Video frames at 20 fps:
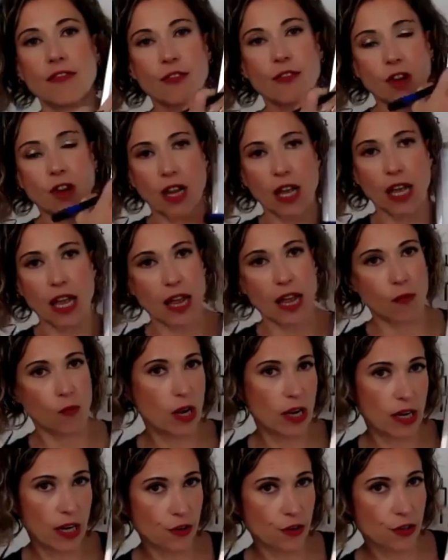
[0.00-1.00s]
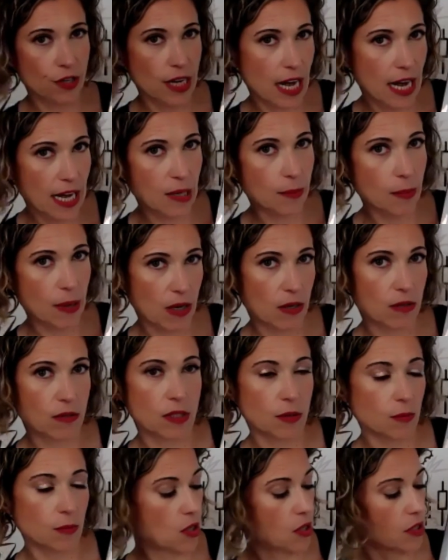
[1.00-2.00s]
for a 180
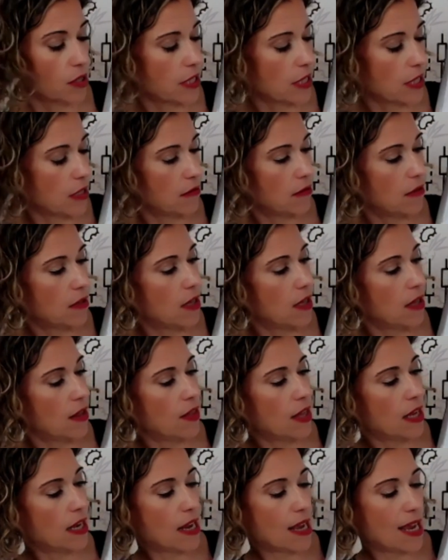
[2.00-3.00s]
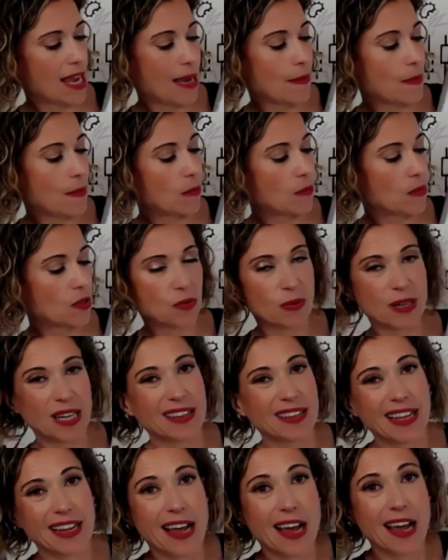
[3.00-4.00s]
pound person, that aiming
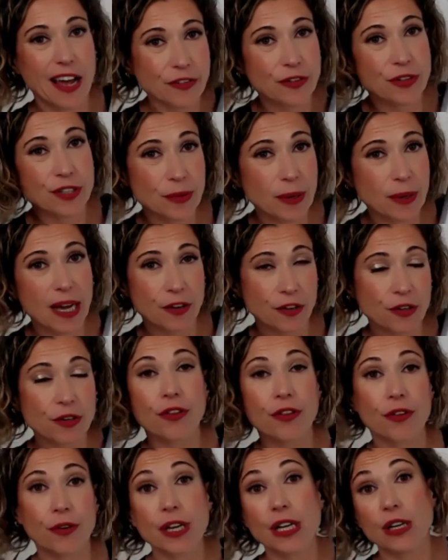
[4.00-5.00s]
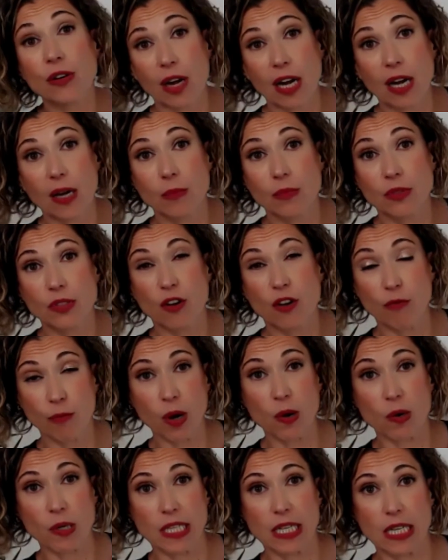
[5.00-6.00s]
between like 100 to 130 grams of
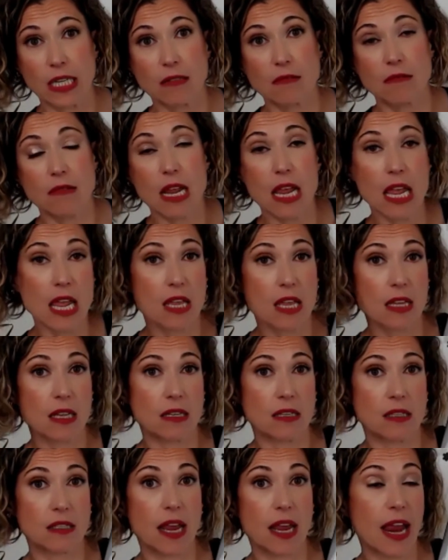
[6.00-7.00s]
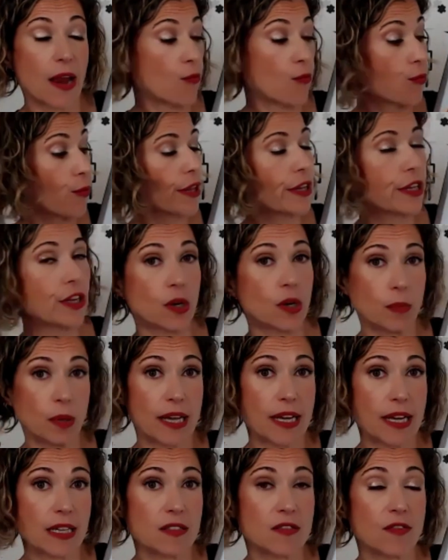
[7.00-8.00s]
protein is a really good
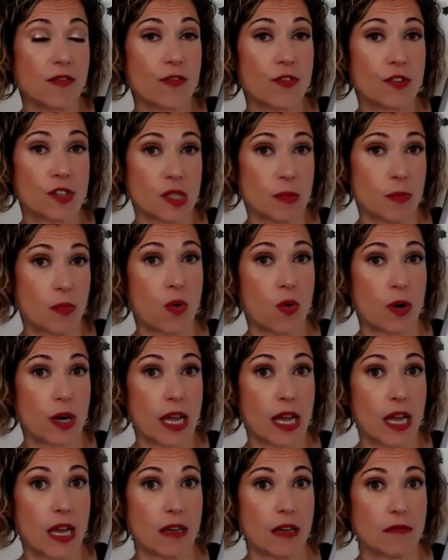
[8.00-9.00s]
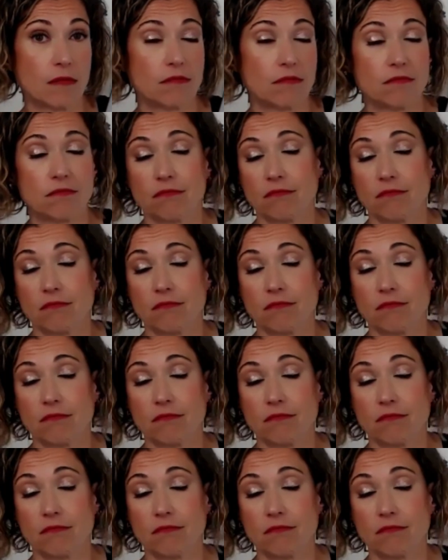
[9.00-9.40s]
place for supporting